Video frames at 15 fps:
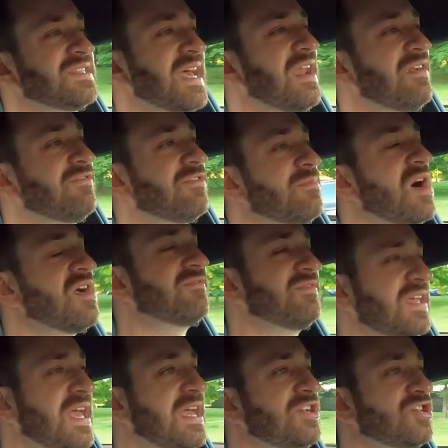added for
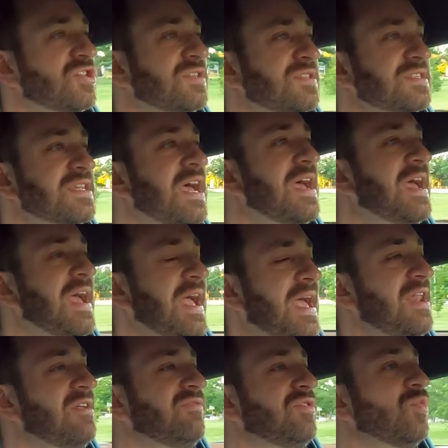modifications,
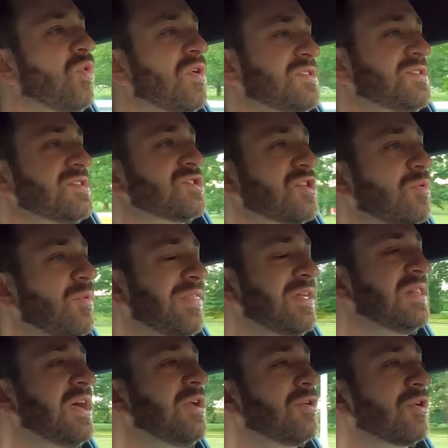and if you want to start with a
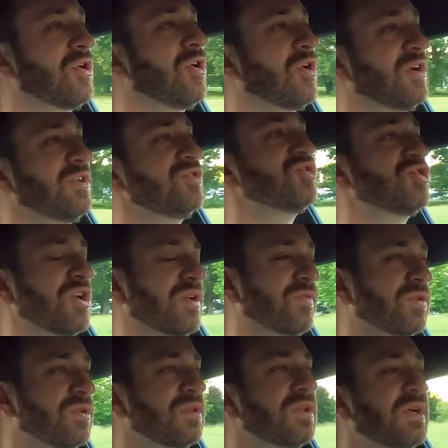lighter car in
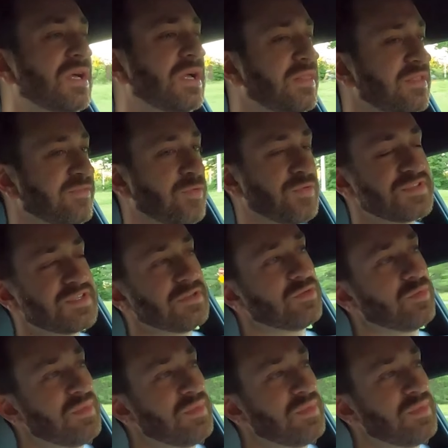general, the four cylinder would